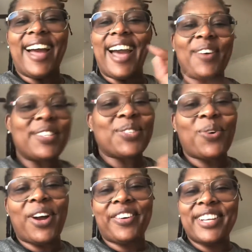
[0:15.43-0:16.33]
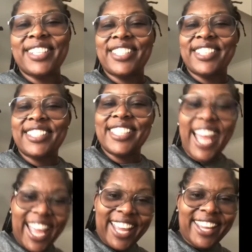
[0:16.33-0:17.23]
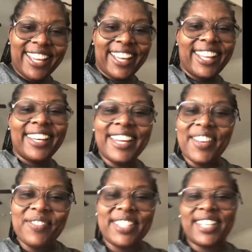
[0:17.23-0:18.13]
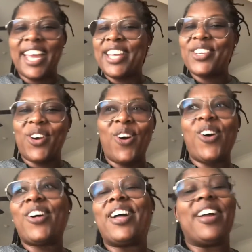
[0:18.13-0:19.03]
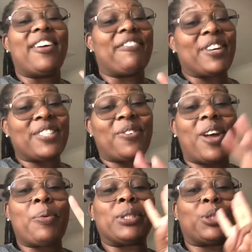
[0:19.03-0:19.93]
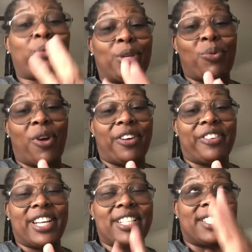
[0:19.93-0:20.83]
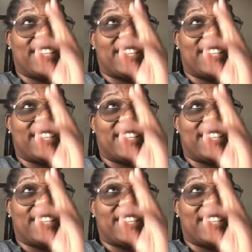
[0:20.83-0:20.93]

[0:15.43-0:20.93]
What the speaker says: I went to Walgreens today, and let me tell y'all, first of all, I went to three Walgreens.